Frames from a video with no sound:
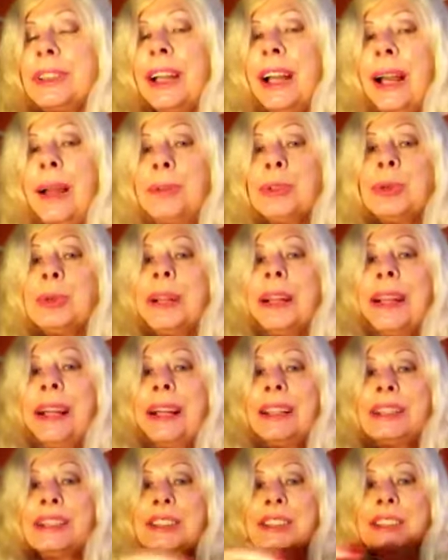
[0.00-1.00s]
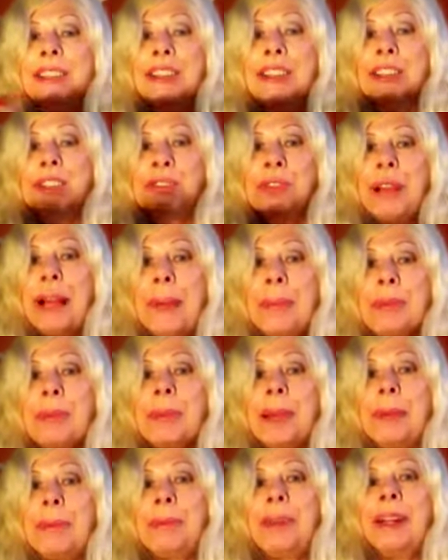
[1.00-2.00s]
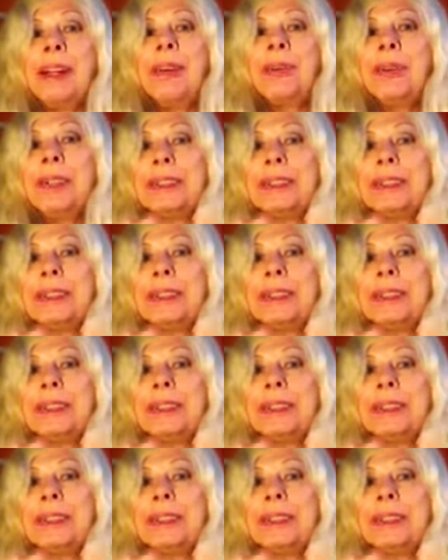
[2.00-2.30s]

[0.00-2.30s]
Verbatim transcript: times when I actually strapped my pillow